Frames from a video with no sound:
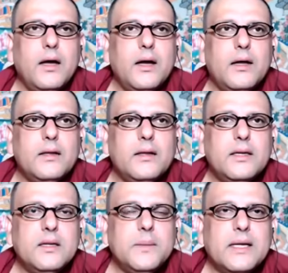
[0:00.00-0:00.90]
the
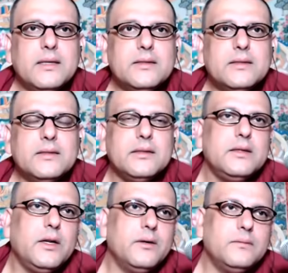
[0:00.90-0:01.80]
Tibetans, you
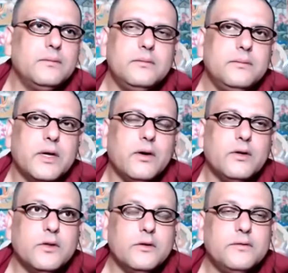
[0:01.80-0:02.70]
know, because
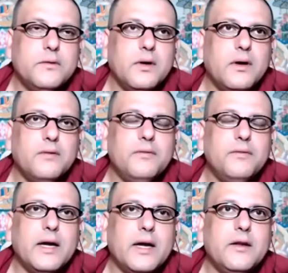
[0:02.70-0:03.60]
of a variety
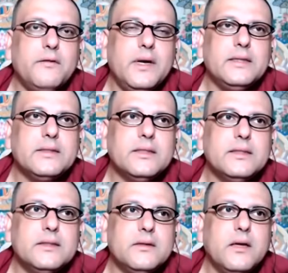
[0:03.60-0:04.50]
of reasons,
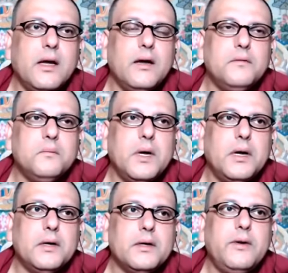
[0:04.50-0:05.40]

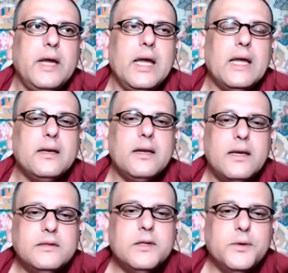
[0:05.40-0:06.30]
created an
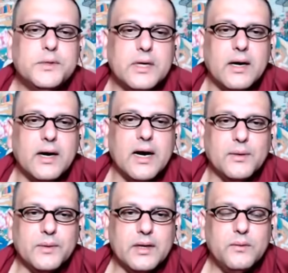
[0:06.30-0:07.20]
institution around it,
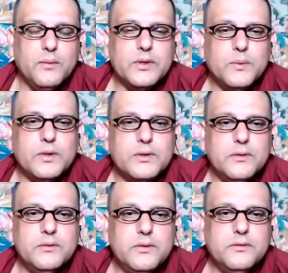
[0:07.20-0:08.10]
which was
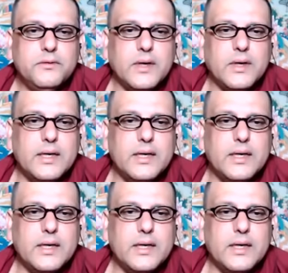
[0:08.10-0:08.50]
to find